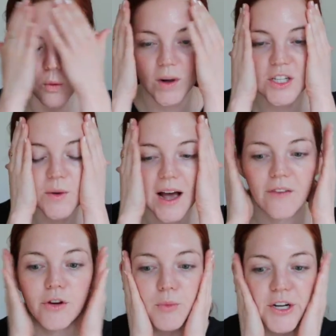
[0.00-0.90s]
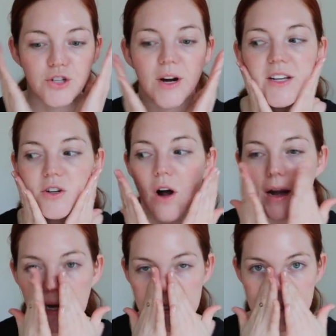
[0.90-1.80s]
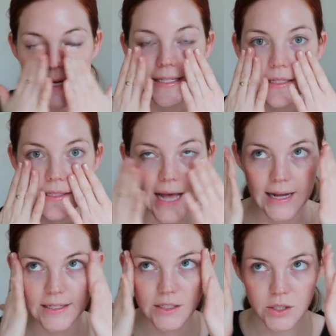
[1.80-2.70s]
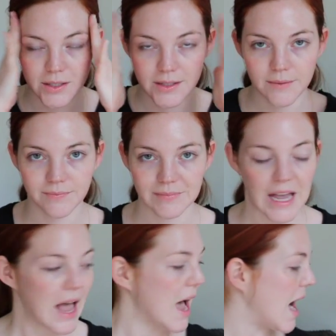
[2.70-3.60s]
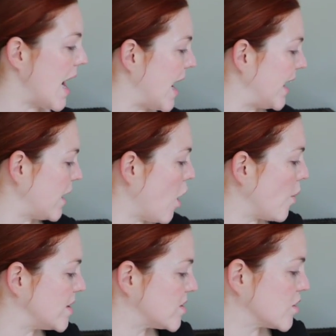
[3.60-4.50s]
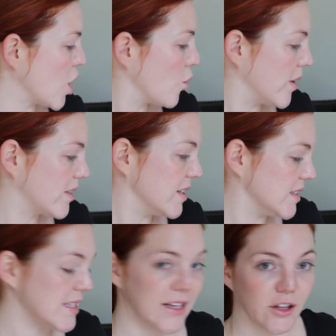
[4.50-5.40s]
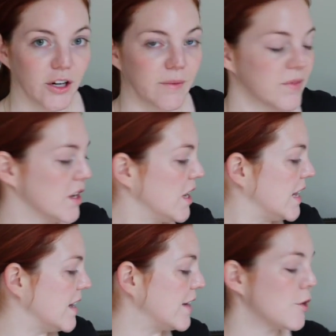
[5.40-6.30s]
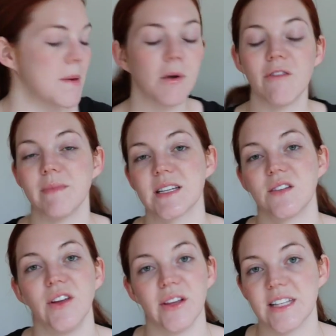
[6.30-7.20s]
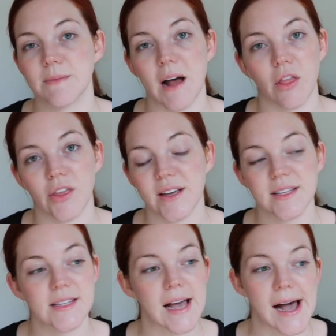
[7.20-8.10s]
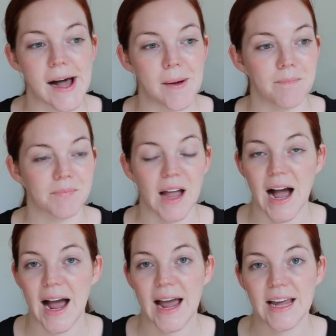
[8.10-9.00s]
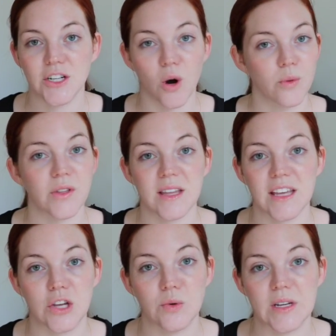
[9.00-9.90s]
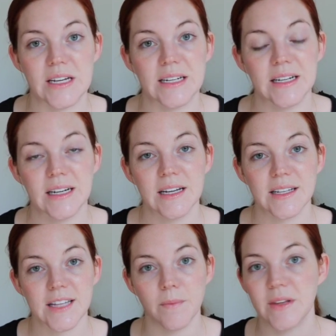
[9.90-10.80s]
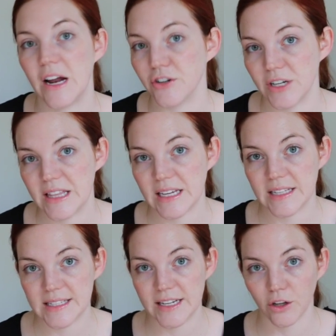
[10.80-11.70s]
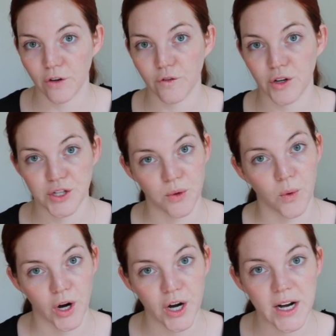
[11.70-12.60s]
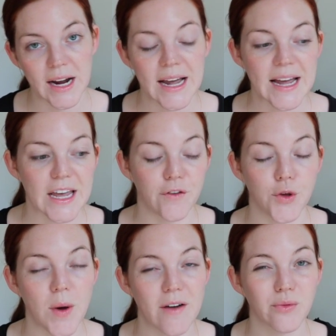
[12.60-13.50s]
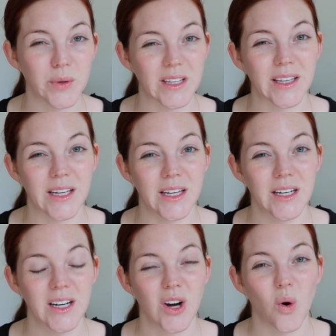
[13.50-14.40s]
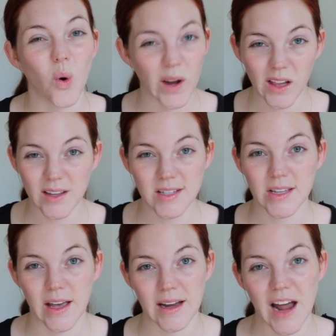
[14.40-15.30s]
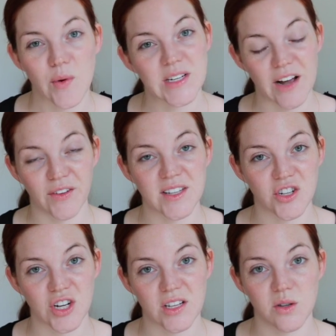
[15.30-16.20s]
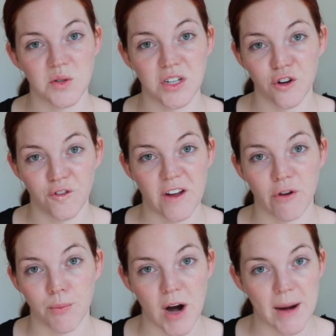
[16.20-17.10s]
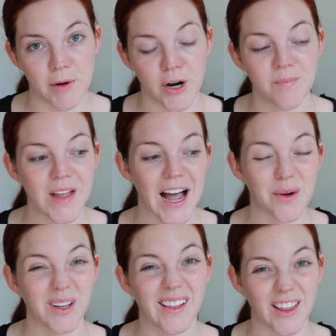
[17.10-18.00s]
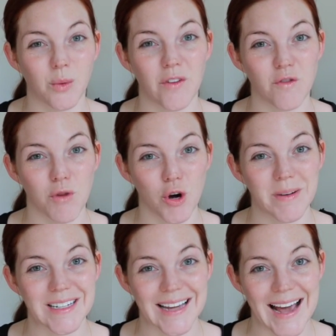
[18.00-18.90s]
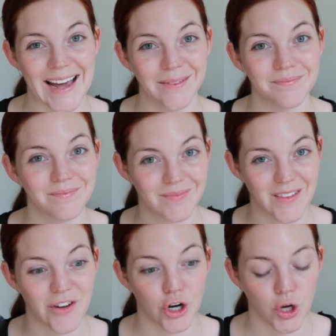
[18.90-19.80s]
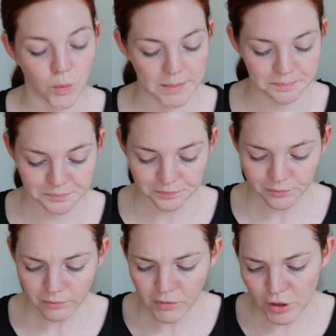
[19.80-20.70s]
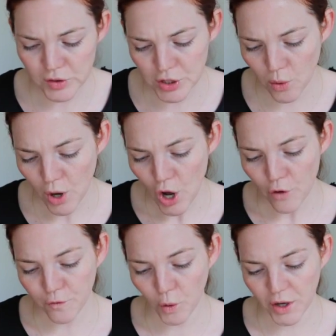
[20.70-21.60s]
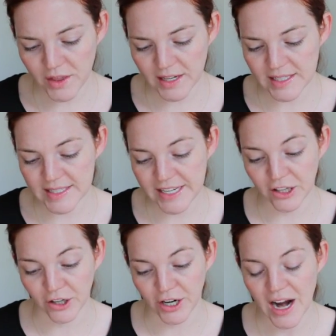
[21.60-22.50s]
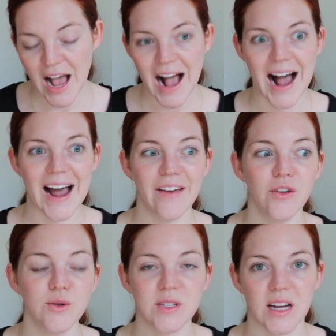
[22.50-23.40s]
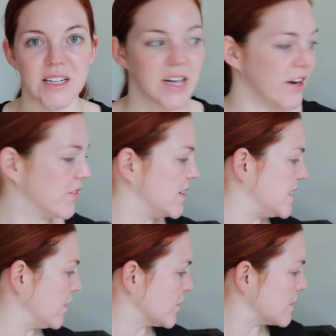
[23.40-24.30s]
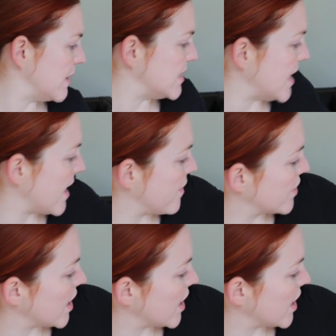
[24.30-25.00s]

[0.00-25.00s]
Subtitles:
But once you have your moisturizer on and it's nice and set, I always start with concealer. Now I know people have mixed feelings about this. I don't think that you need something underneath the concealer for it to work. If you have really oily skin, I would definitely suggest using your favorite primer. I really like the one from Urban Decay, very good one. So for the concealer, I've used a ton of concealers in my day.